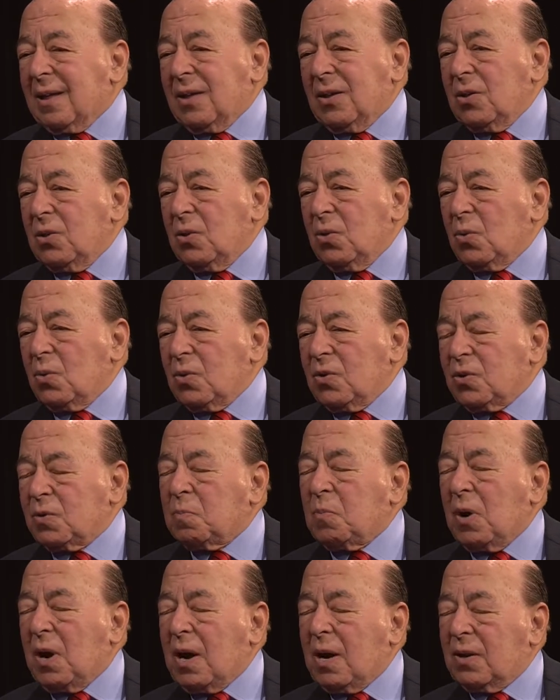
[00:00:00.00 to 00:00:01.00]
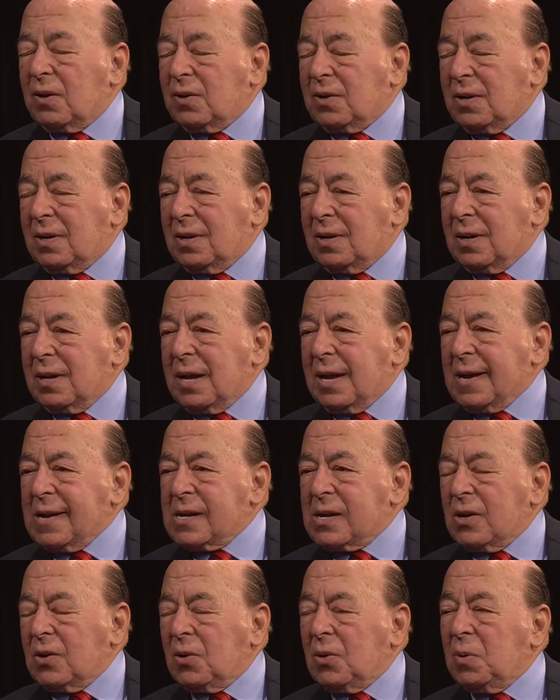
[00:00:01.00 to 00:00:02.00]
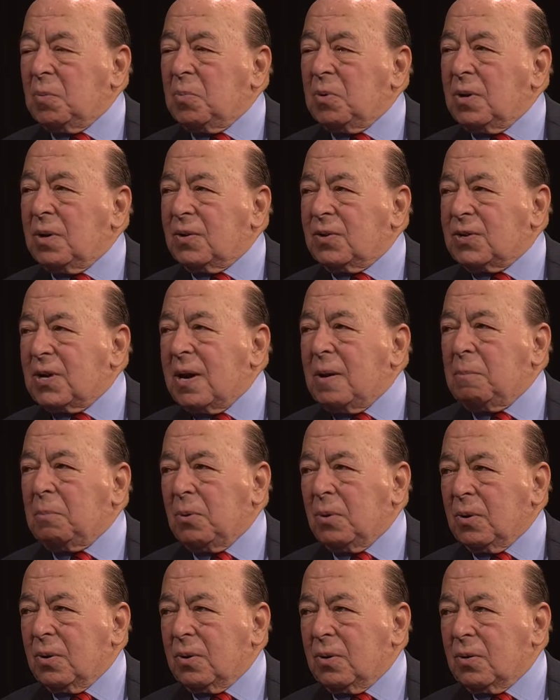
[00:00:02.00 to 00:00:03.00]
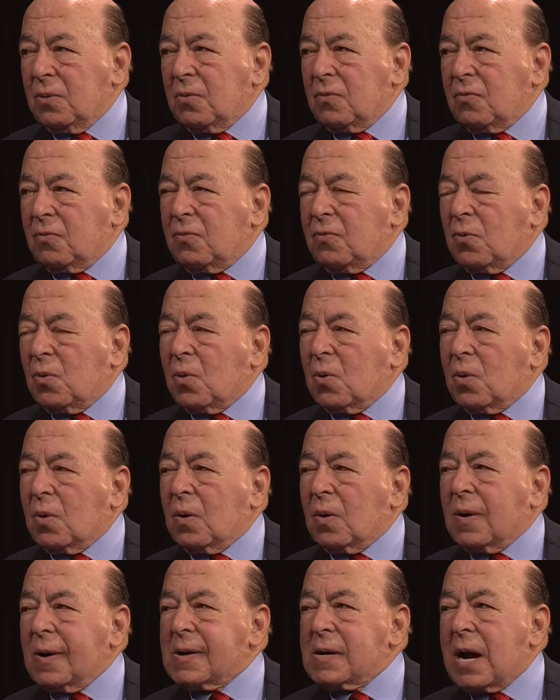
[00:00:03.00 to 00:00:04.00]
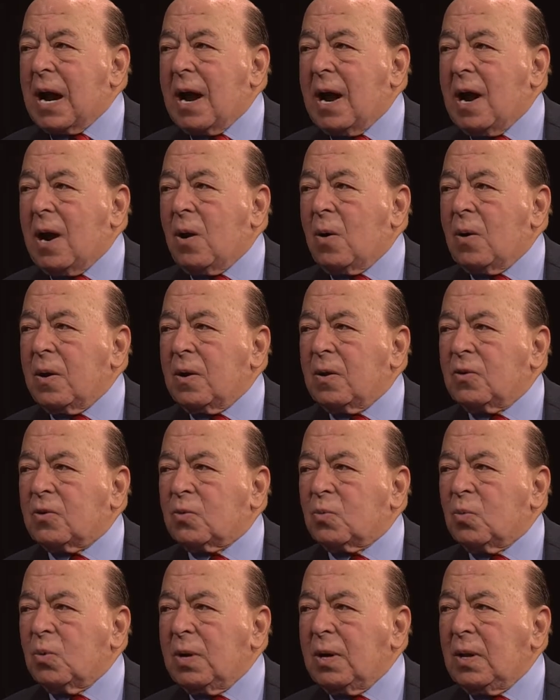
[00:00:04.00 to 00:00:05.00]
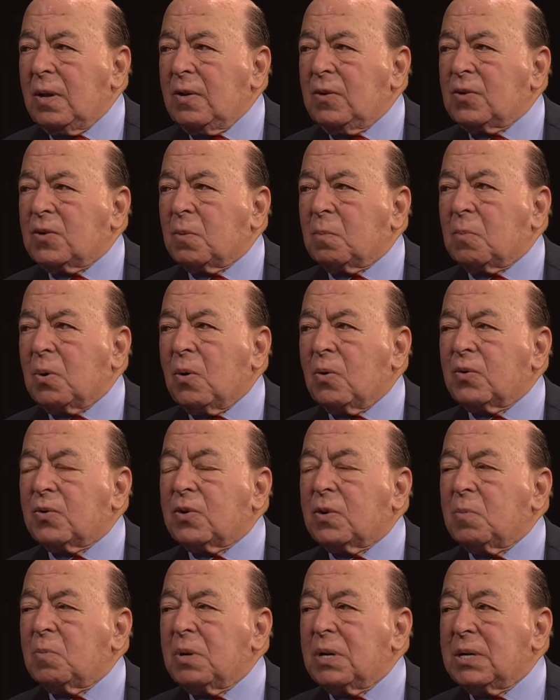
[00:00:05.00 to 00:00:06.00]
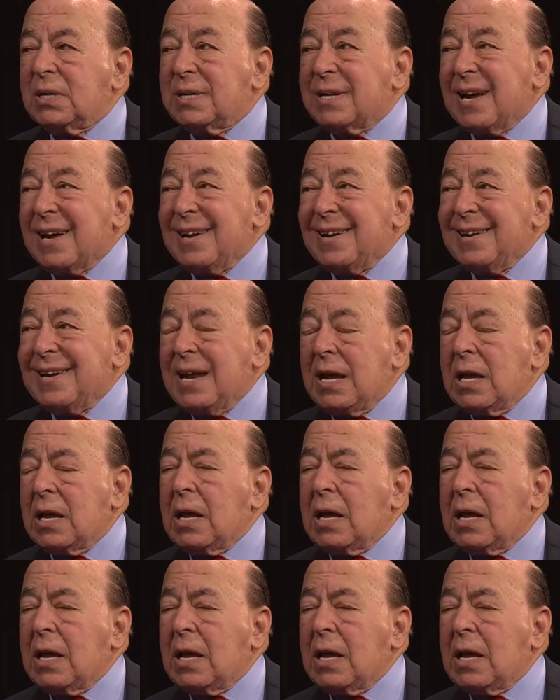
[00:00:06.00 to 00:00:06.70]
your spots could be a template for how it's really supposed to be done,